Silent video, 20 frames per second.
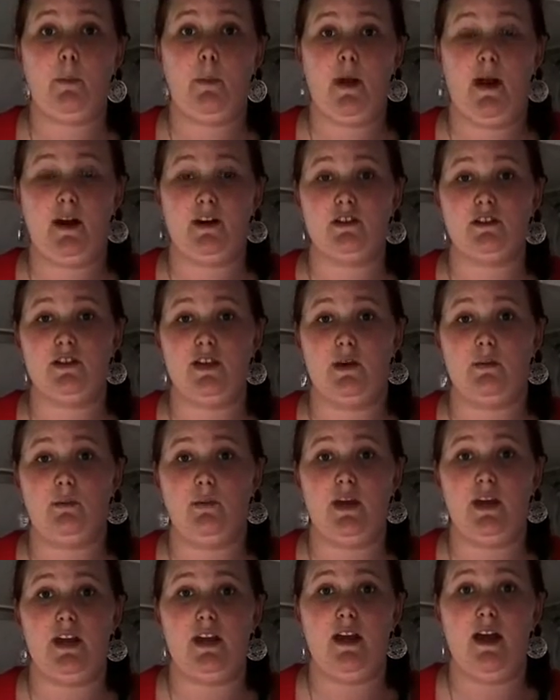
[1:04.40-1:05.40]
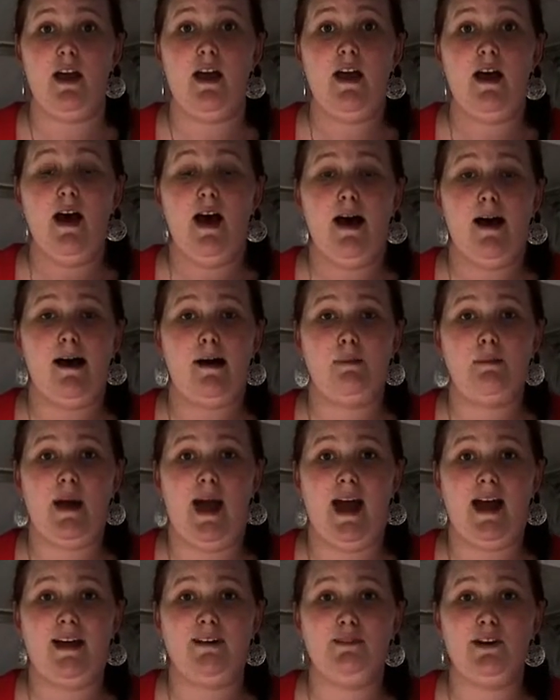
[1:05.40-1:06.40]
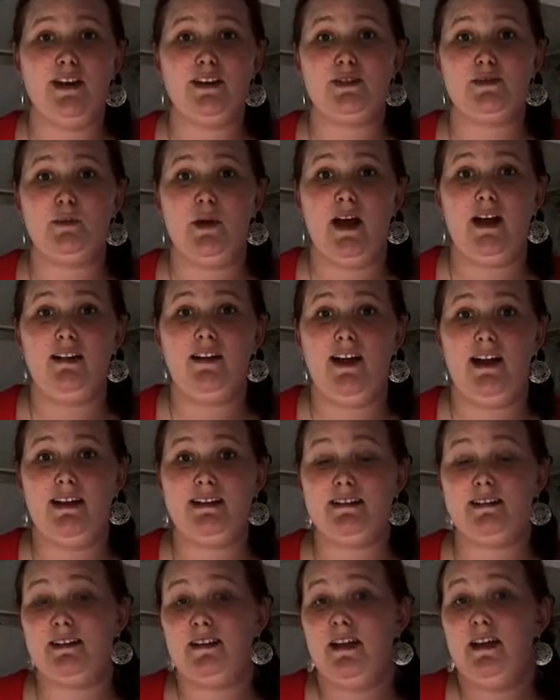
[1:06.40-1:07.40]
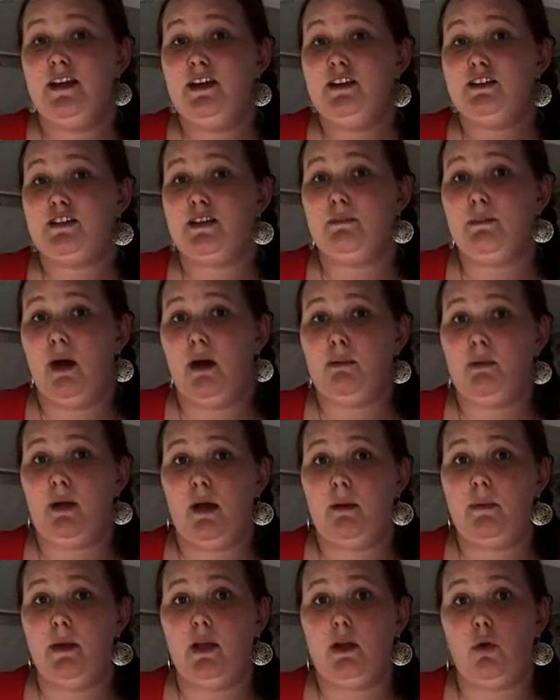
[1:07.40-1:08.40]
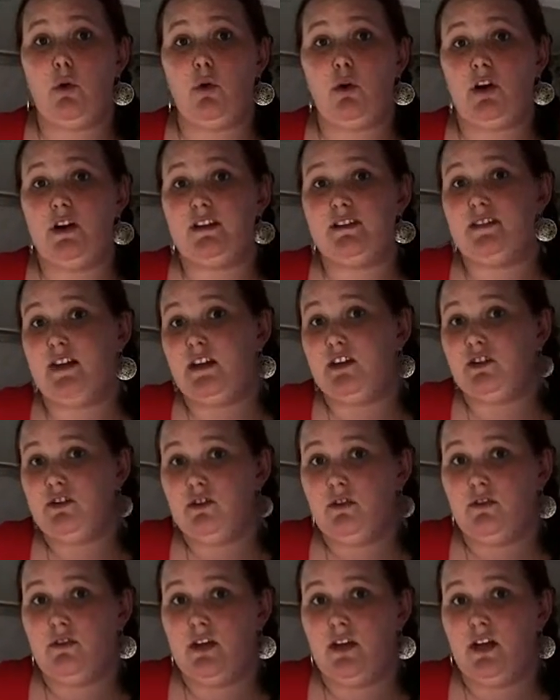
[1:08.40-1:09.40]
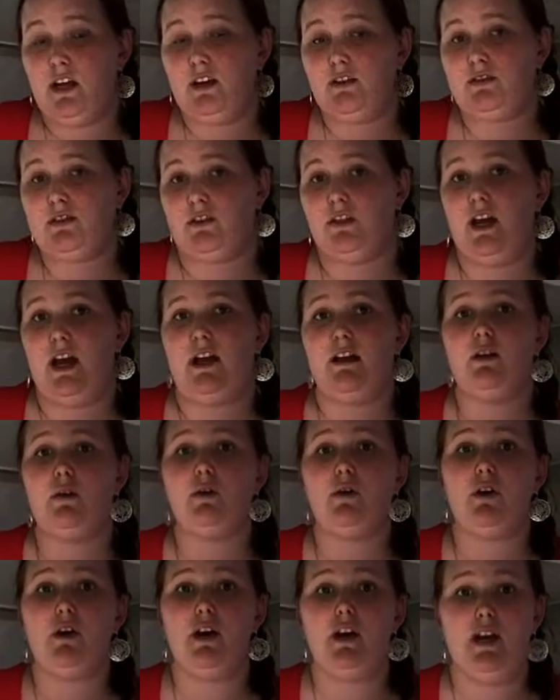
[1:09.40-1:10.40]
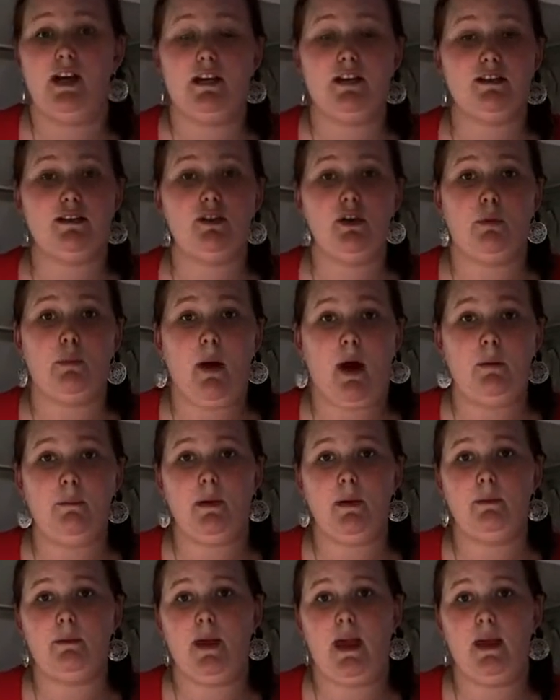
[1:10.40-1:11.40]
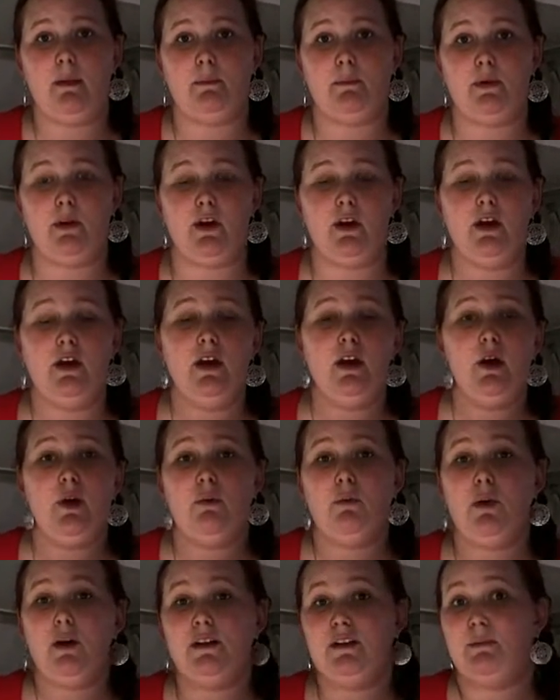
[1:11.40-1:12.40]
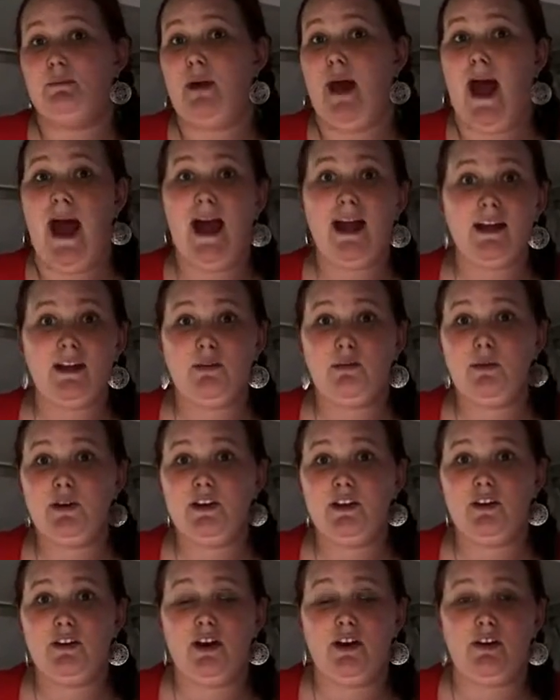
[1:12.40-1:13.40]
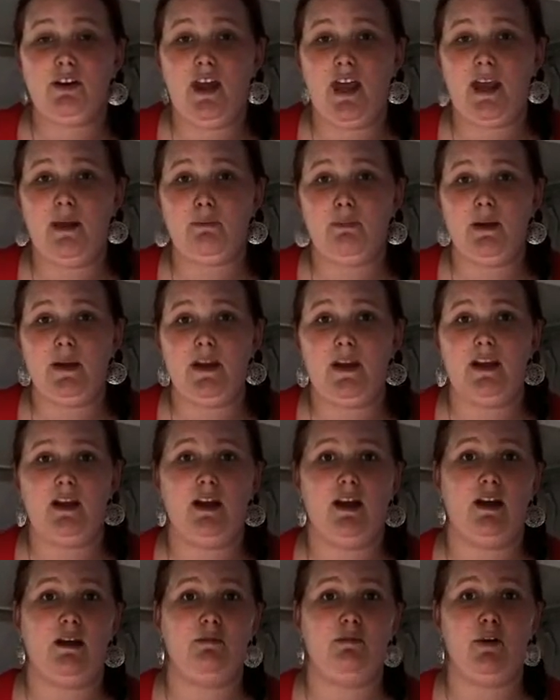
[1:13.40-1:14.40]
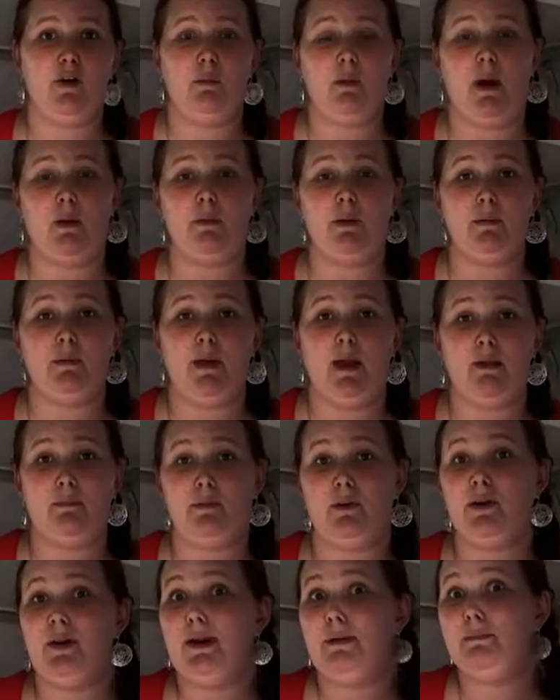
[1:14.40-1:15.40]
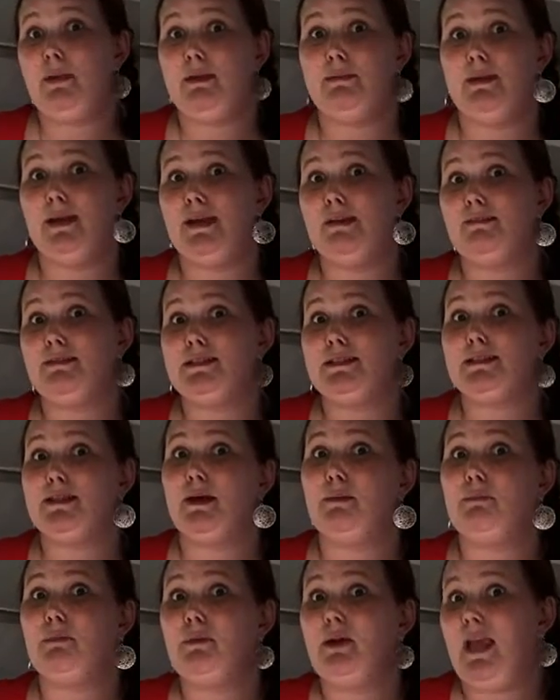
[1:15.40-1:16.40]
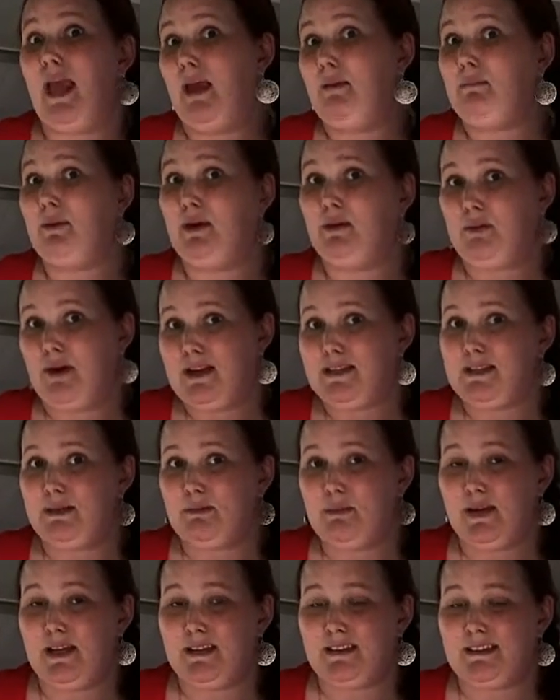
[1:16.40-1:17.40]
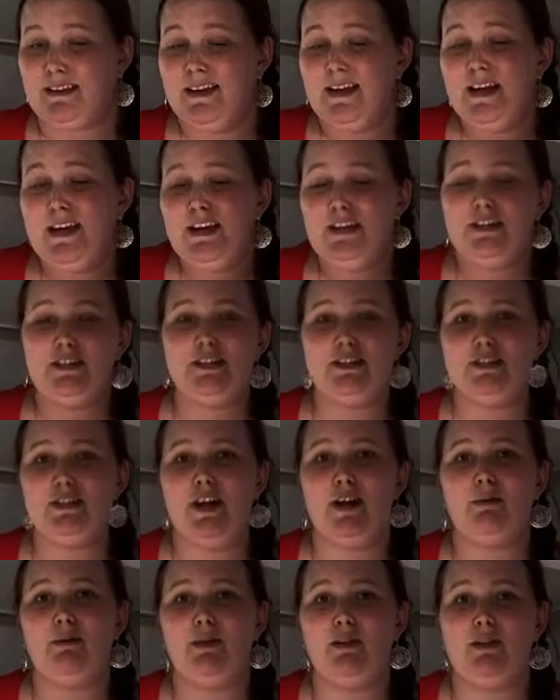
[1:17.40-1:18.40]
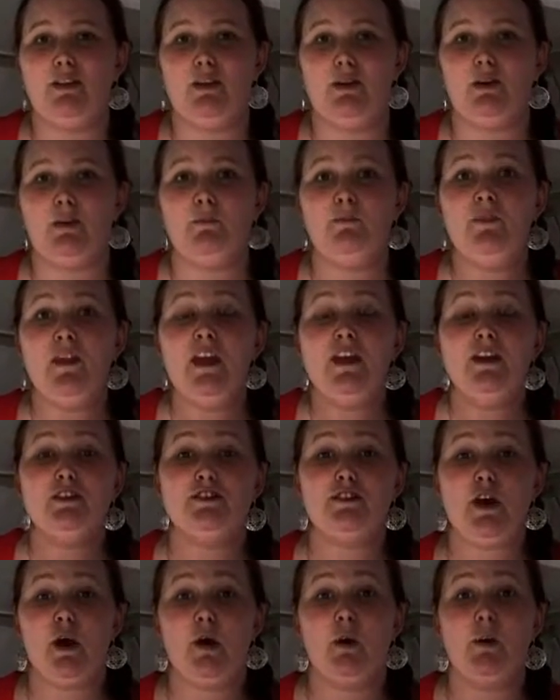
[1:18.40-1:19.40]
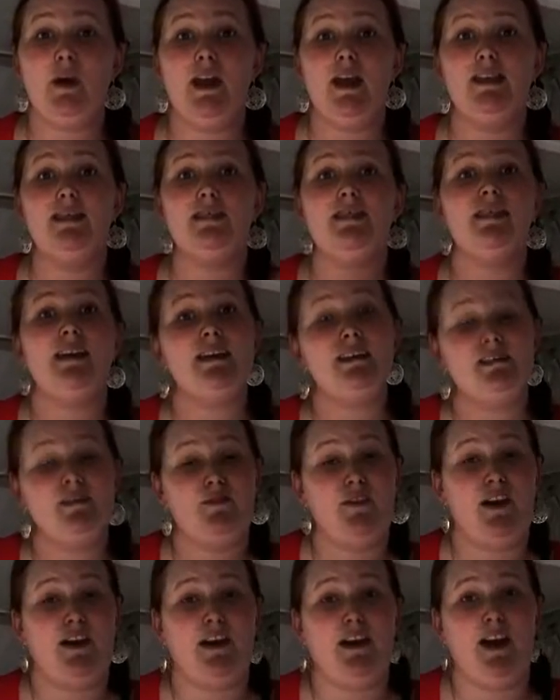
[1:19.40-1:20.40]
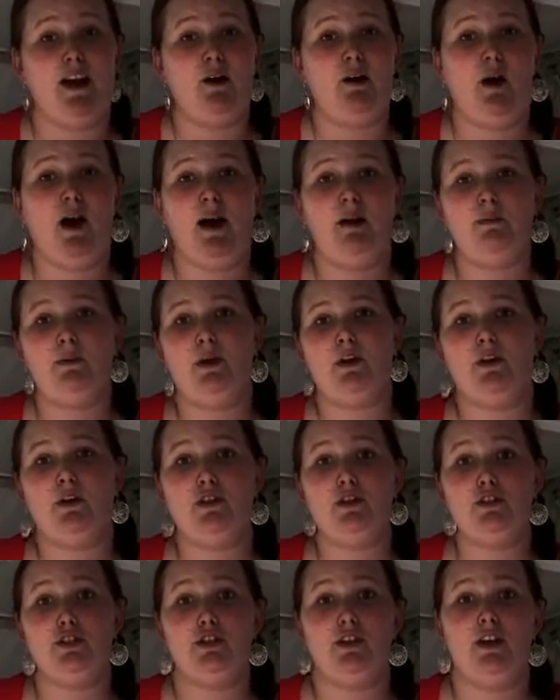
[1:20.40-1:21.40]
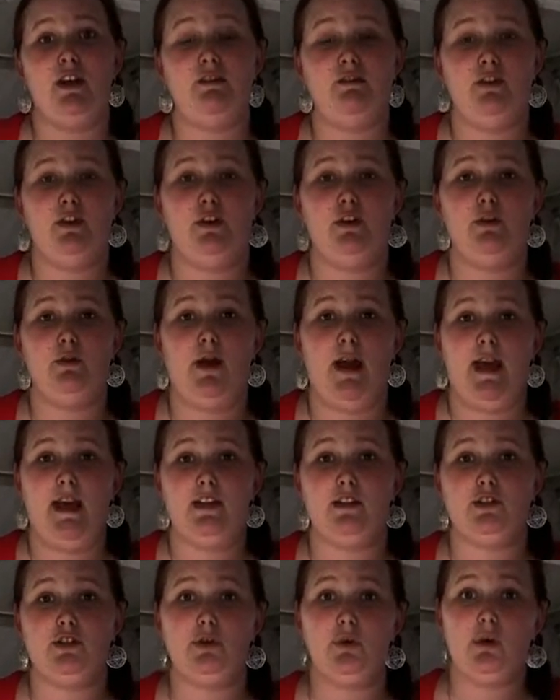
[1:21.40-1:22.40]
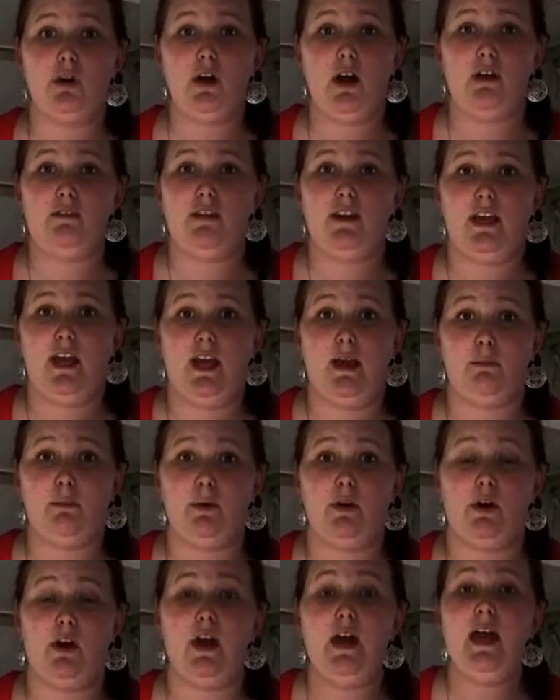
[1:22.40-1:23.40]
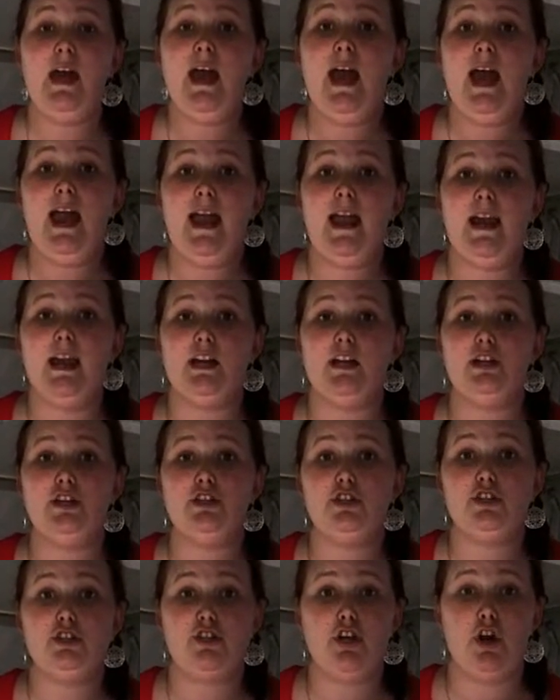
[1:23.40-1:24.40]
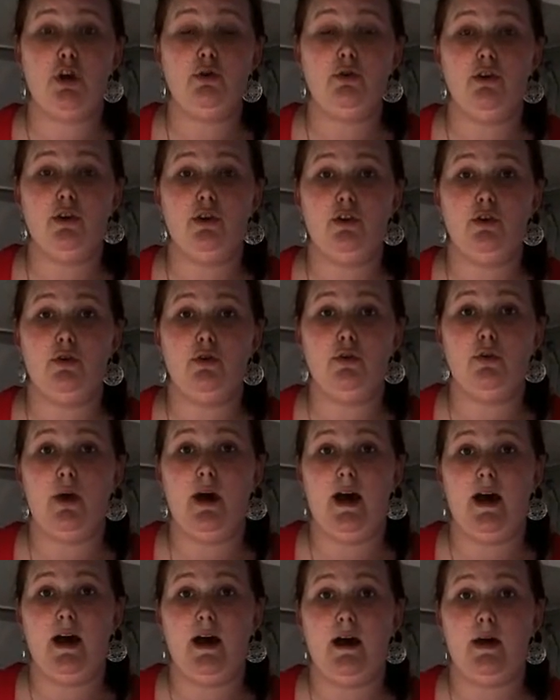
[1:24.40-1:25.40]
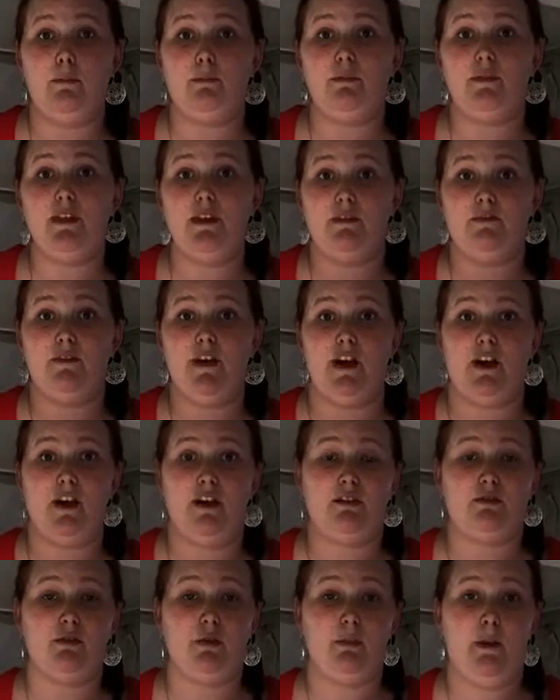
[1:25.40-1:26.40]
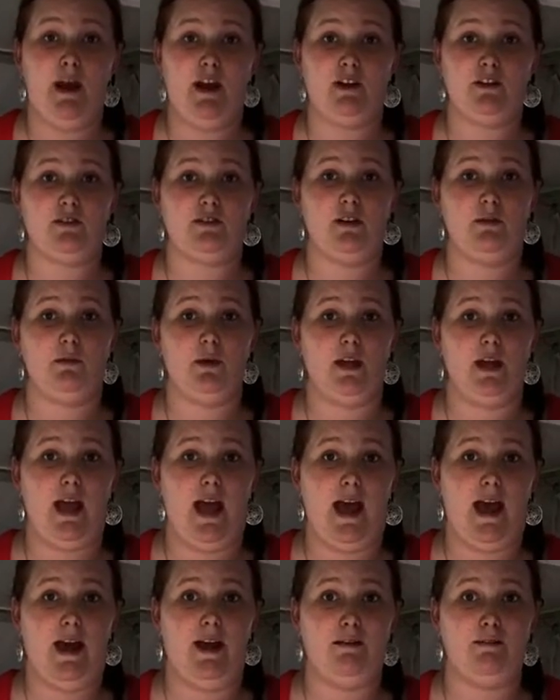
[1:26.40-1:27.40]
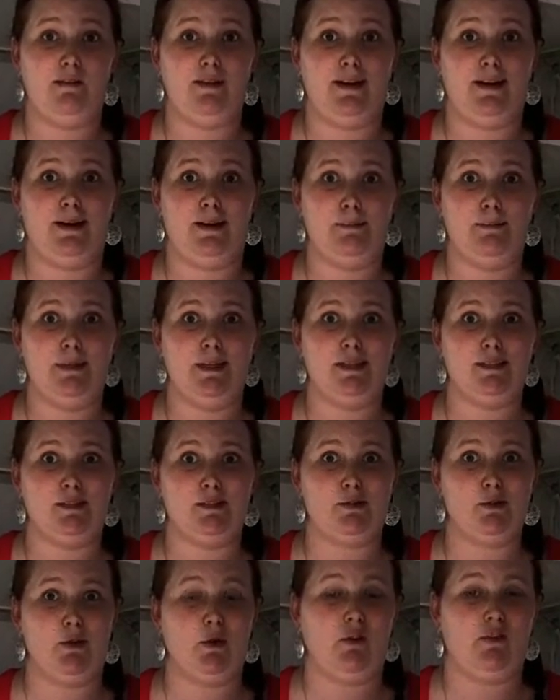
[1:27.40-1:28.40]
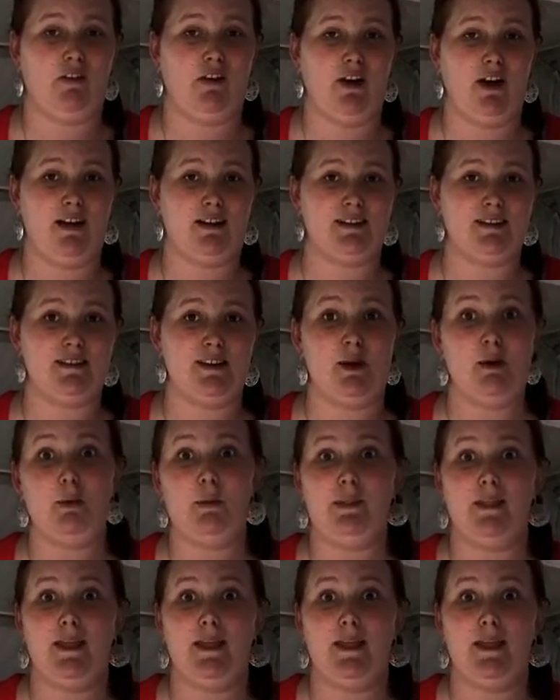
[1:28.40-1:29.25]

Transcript: repairs that we have, as well as some upcoming organizational videos on how to organize your pop-up camper, what to pack when you go camping for a pop-up camper, and maybe even some camping recipes to share with you. So in this video, I'm going to give you a tour of the camper and show you the various repairs that we have in store for us. So